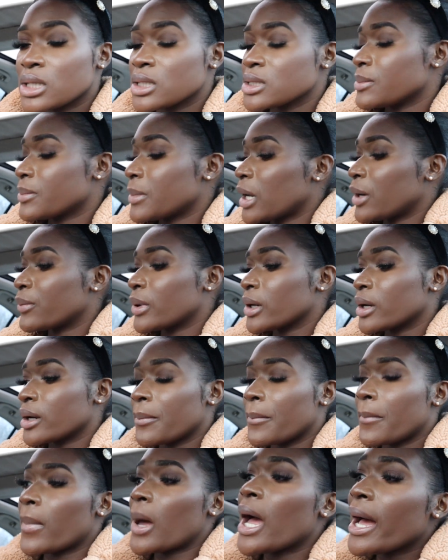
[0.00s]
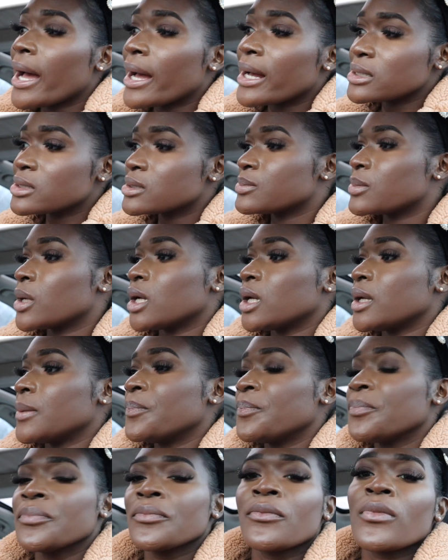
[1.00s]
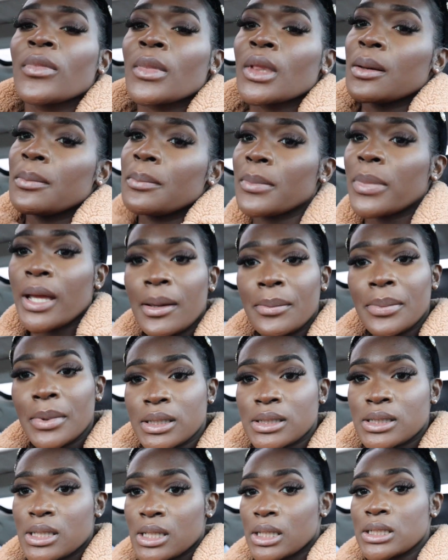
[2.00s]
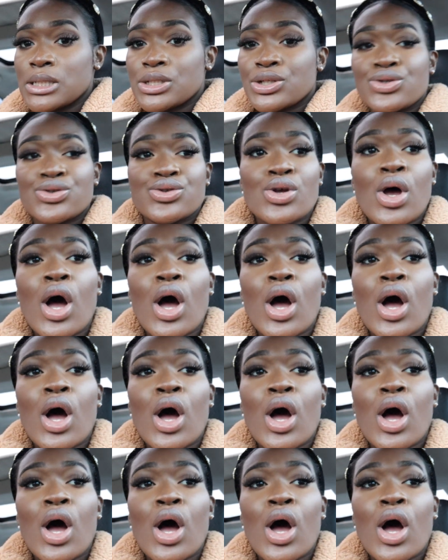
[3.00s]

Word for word: because I'm not wearing a mask, but baby, to each his